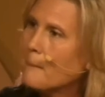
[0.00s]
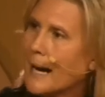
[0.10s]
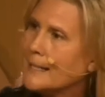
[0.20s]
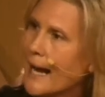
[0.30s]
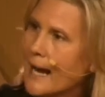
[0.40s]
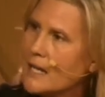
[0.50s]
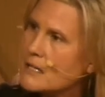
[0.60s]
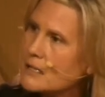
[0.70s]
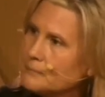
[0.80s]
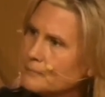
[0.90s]
my
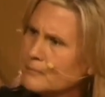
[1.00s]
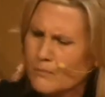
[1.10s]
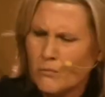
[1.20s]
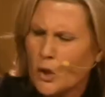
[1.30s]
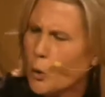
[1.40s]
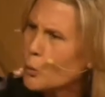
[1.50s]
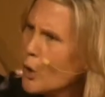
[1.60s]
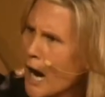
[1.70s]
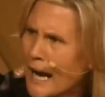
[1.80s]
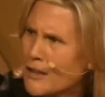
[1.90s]
days
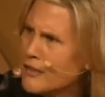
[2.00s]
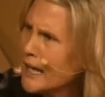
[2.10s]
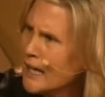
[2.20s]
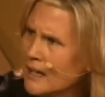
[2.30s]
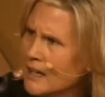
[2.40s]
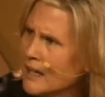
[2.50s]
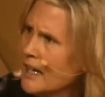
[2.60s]
writhing.